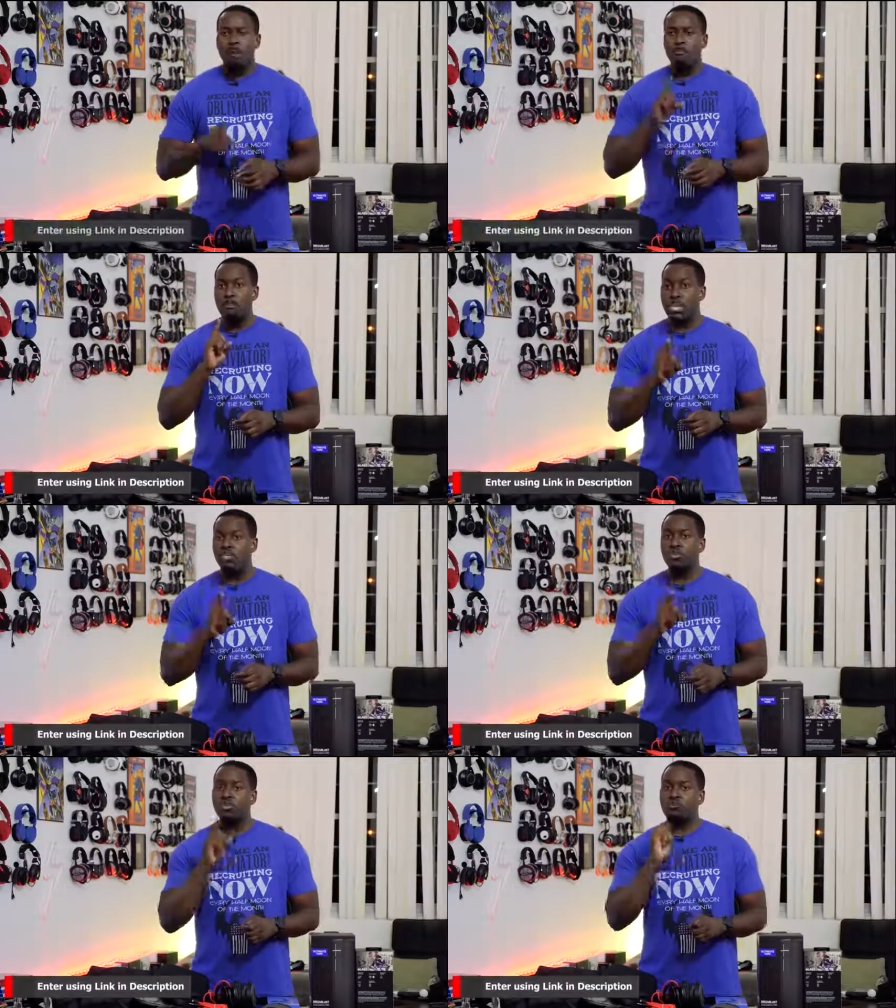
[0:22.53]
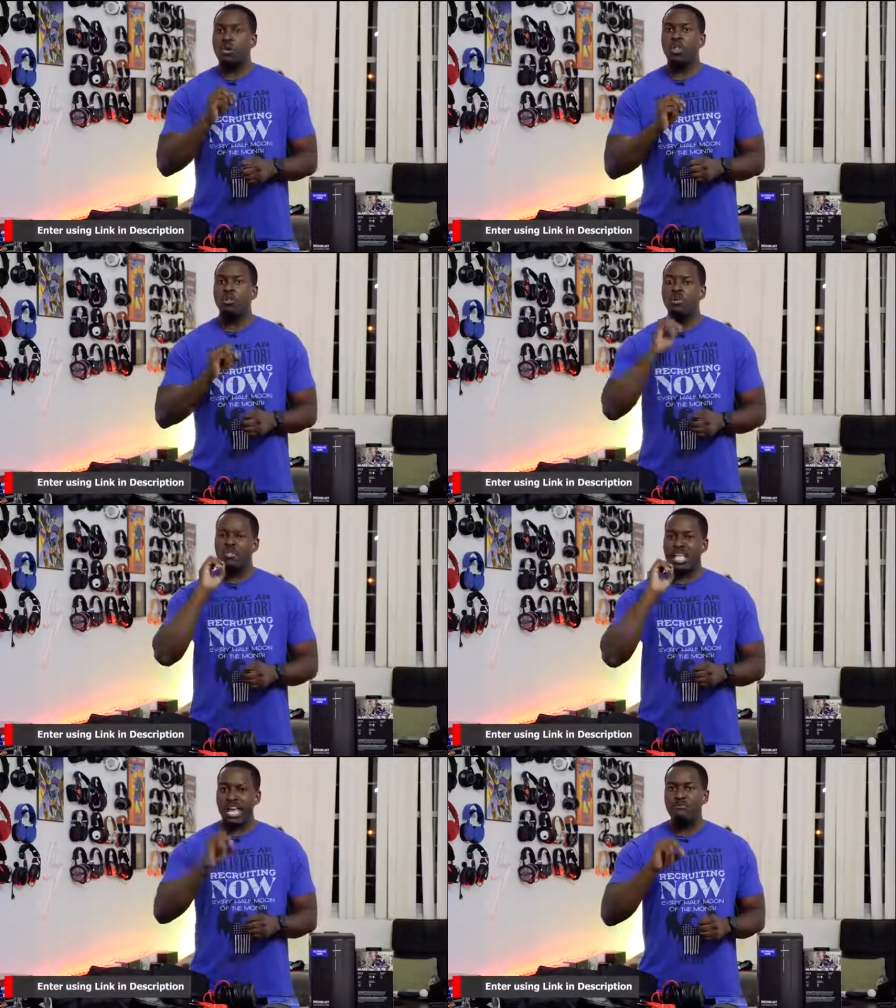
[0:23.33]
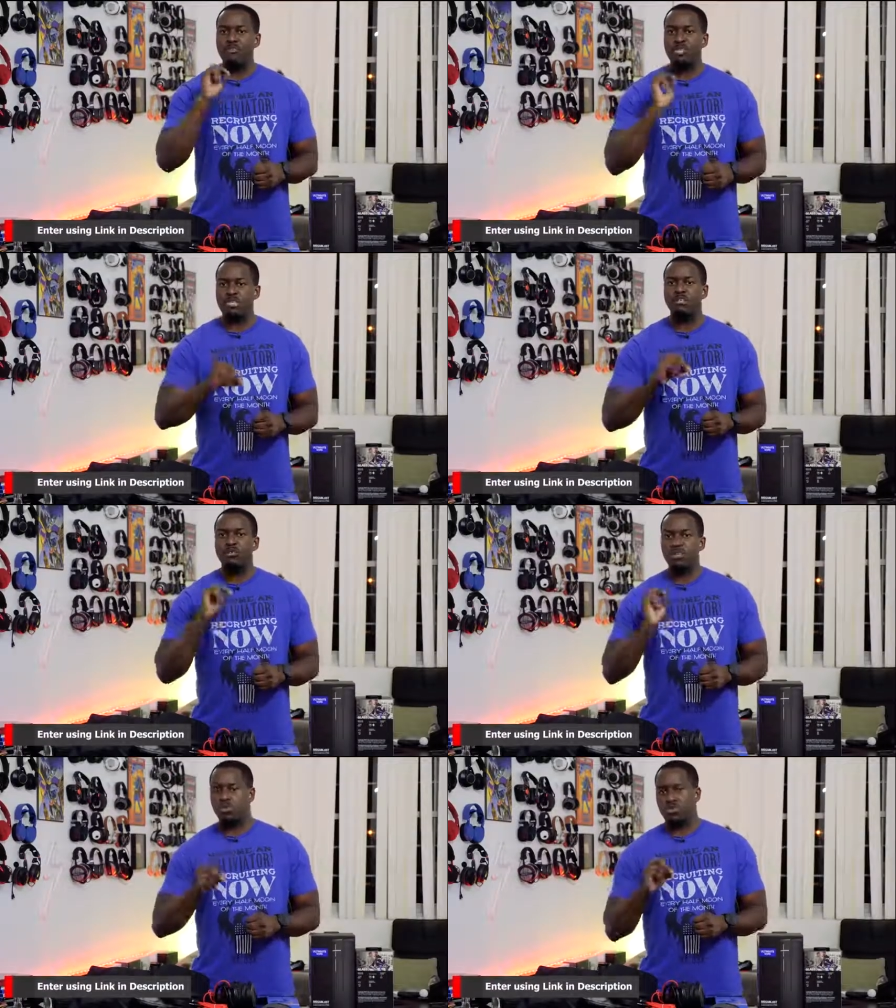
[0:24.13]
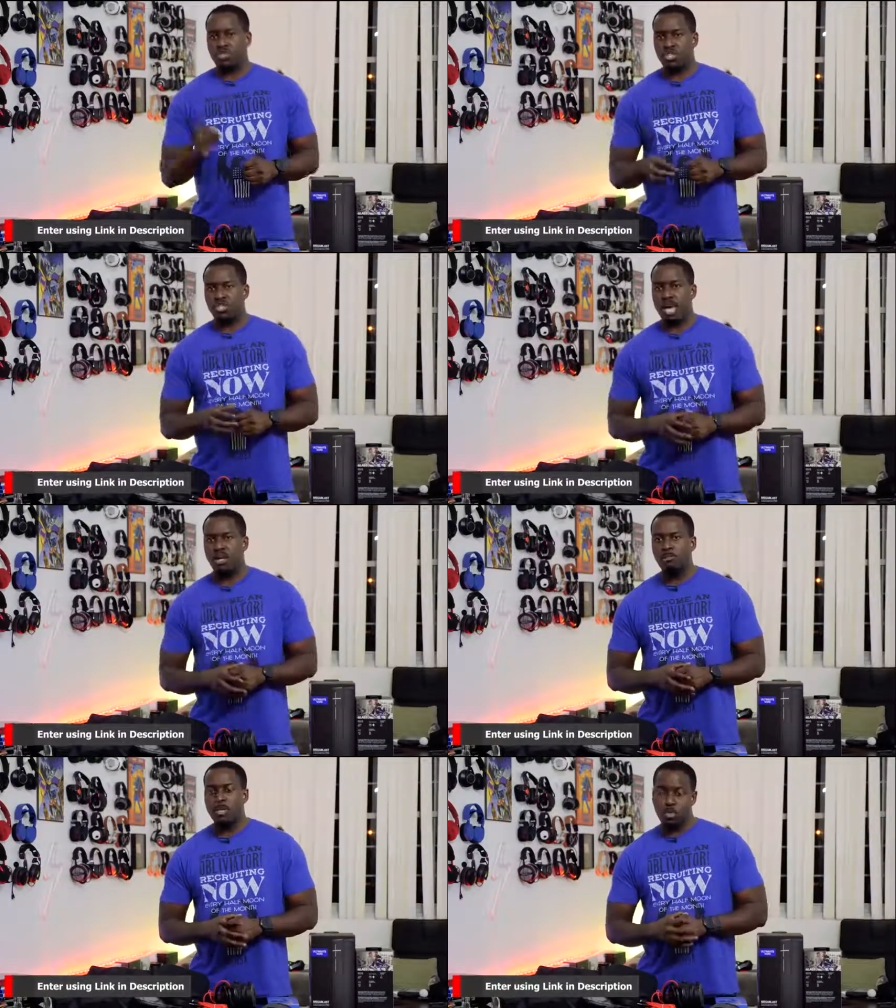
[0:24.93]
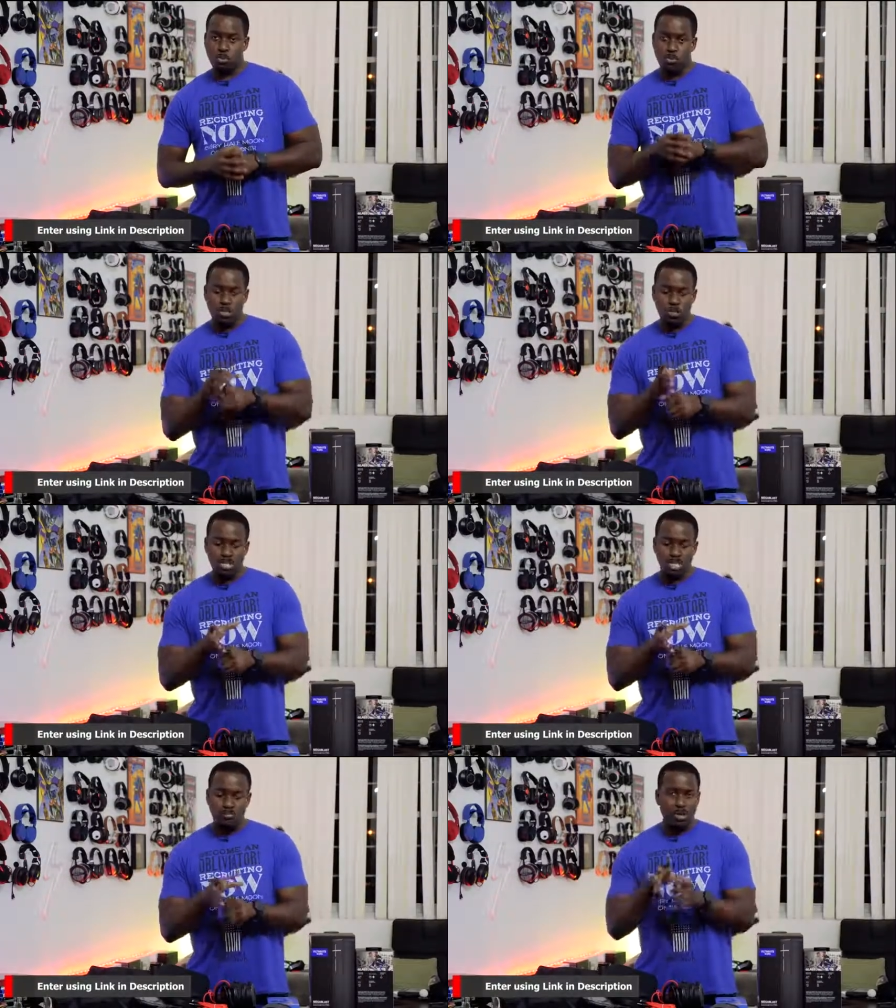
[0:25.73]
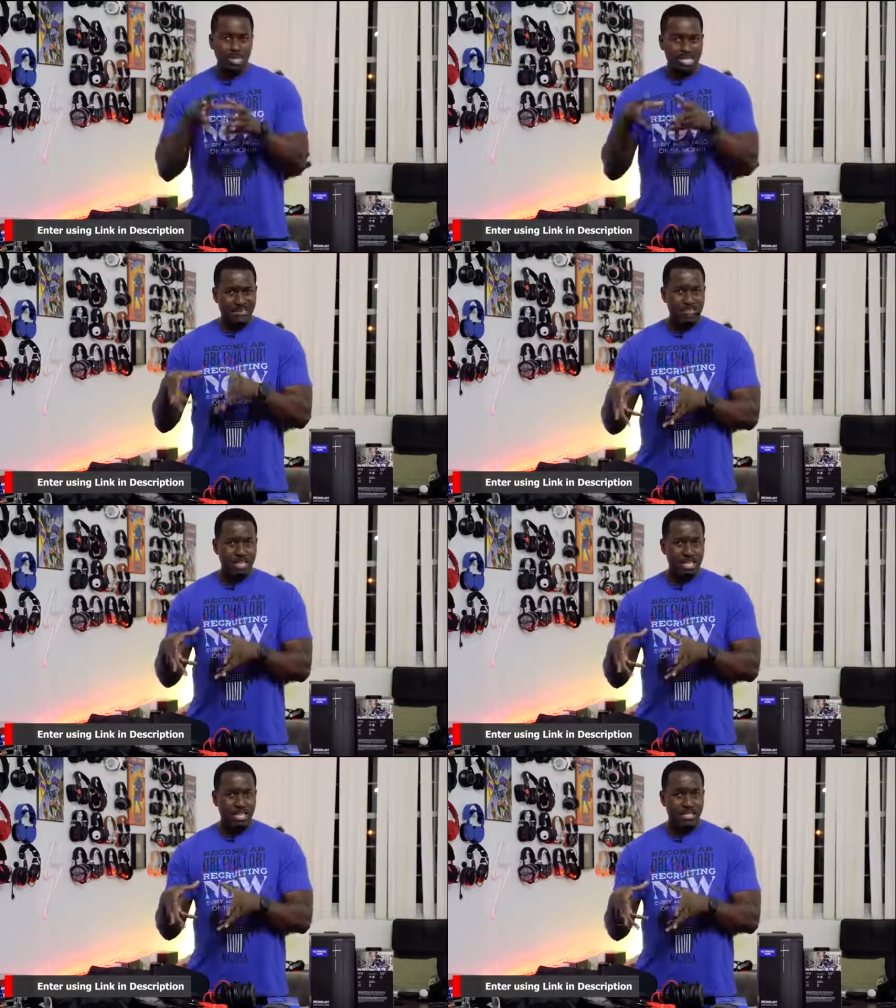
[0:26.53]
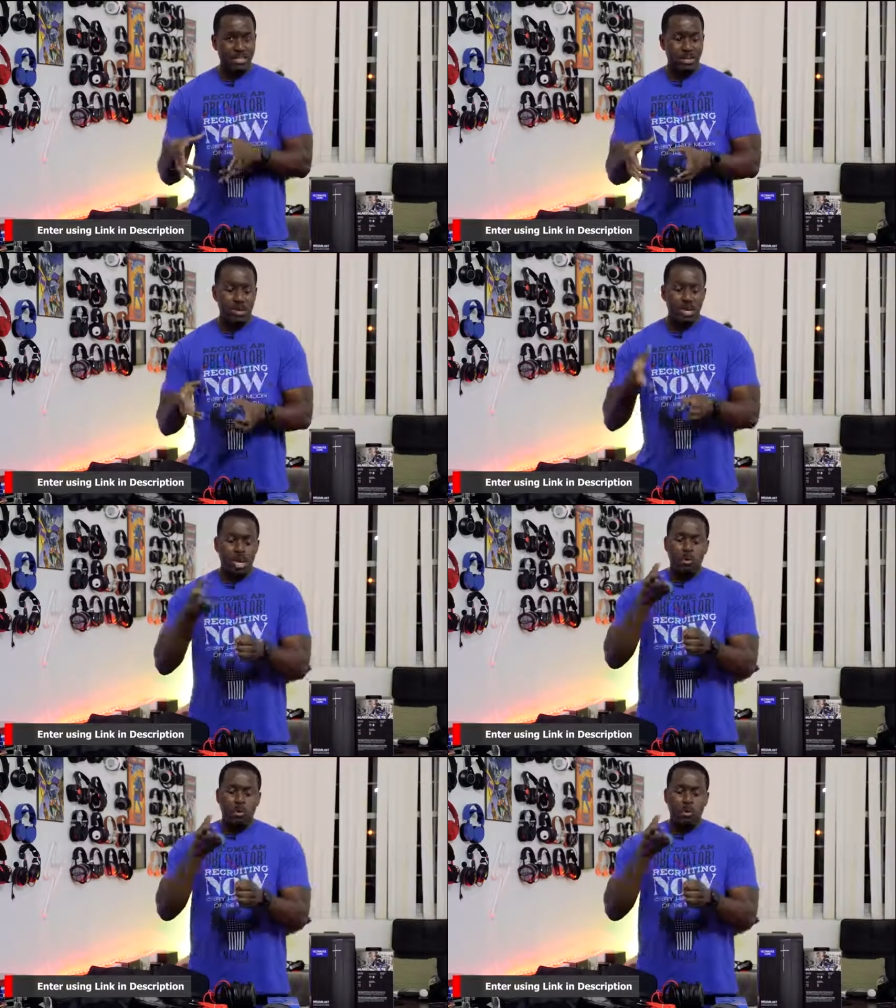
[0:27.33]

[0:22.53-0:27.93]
Make sure you follow us on every single social media channel because we'll be doing the giveaway differently this year.